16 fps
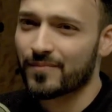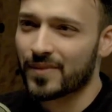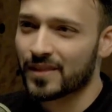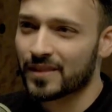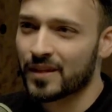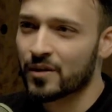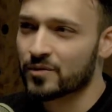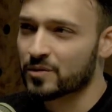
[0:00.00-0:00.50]

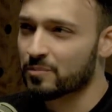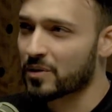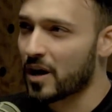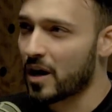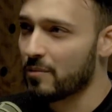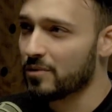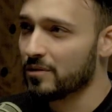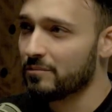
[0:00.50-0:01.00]
there's a
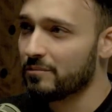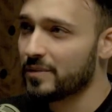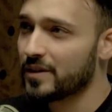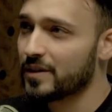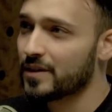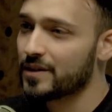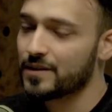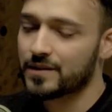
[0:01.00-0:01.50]
problem,
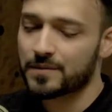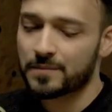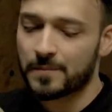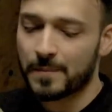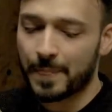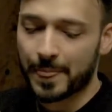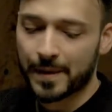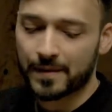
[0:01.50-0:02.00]
because
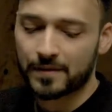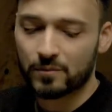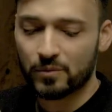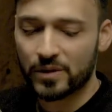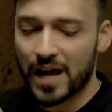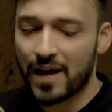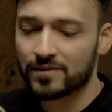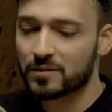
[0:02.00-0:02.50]

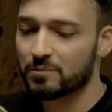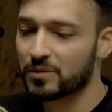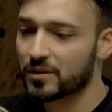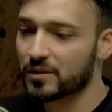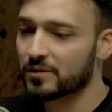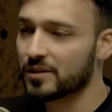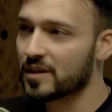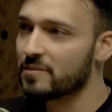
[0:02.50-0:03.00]
we have to put
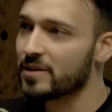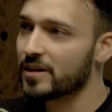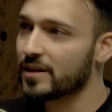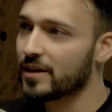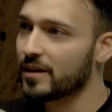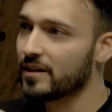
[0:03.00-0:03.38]
a limit,